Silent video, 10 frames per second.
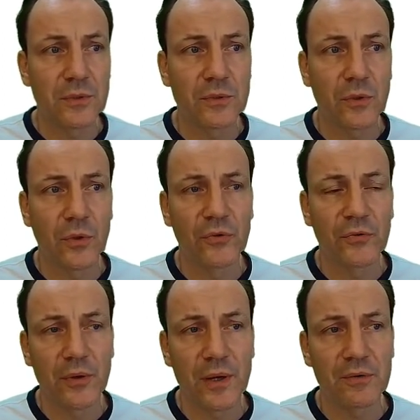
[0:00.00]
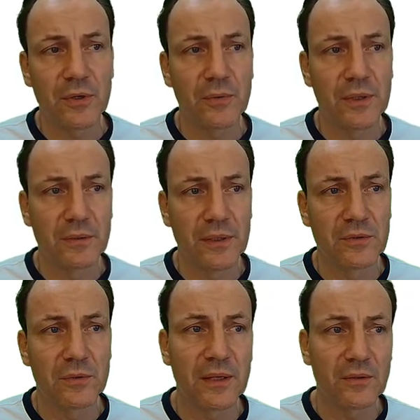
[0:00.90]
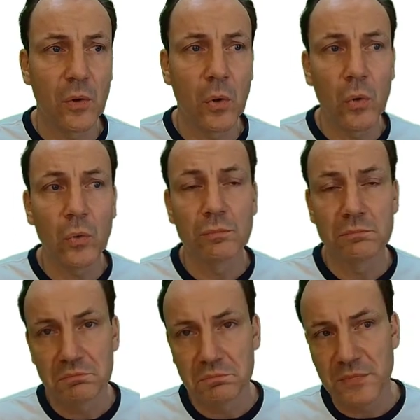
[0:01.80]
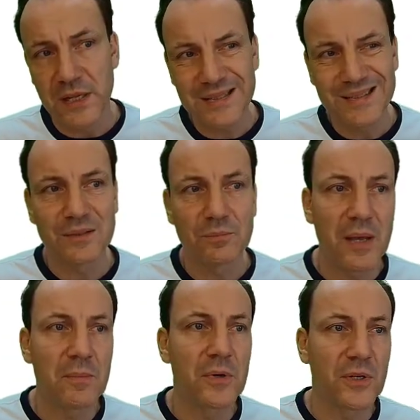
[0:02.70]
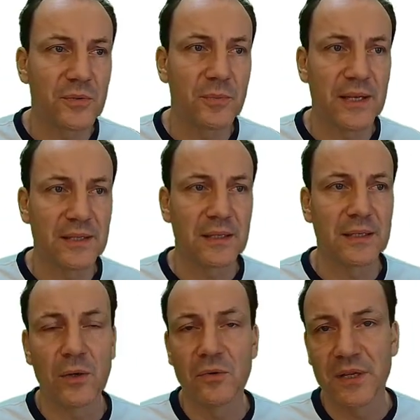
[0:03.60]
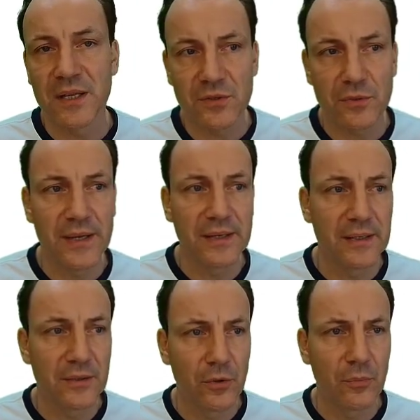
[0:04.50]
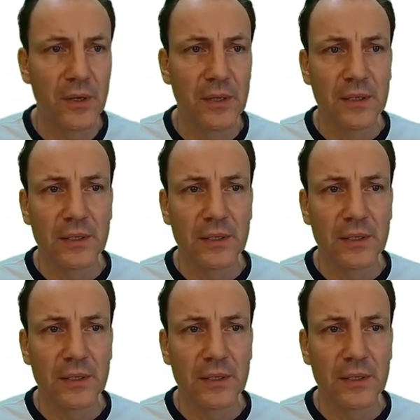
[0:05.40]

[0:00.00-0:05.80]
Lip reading: You could also have a query to get all nested members basically of an Azure AD group.